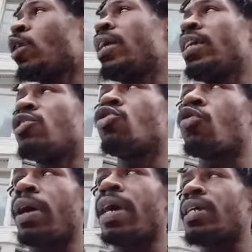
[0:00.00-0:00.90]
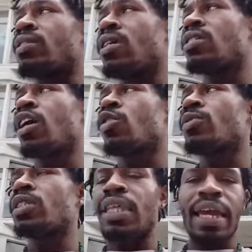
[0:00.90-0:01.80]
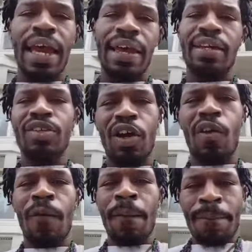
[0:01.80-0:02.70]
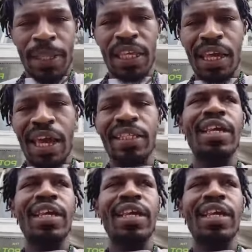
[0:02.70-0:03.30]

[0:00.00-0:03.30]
and these grays and these other ones that they got, you know, they got